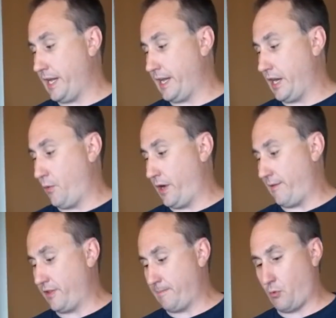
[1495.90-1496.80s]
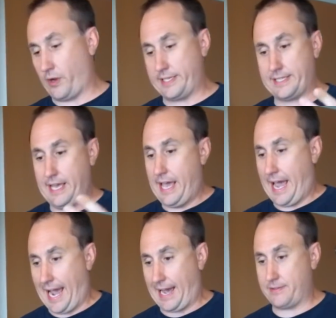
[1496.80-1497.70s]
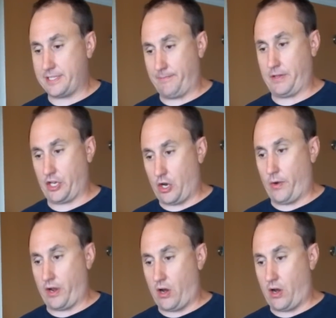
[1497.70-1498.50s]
whenever the boys have something going